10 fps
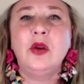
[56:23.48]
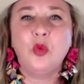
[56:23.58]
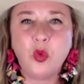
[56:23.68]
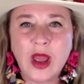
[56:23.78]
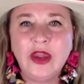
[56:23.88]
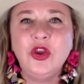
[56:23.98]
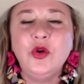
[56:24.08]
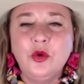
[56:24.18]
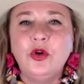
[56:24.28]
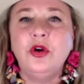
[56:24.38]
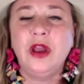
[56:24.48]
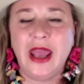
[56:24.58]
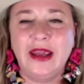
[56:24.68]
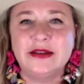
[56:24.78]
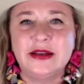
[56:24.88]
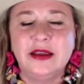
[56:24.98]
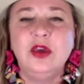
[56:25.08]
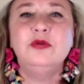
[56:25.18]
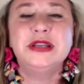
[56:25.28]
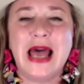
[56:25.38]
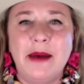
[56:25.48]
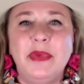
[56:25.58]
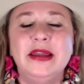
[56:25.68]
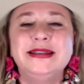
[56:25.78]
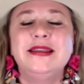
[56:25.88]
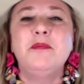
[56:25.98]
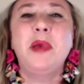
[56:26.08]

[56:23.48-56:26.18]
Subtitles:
And when you create, you tap into the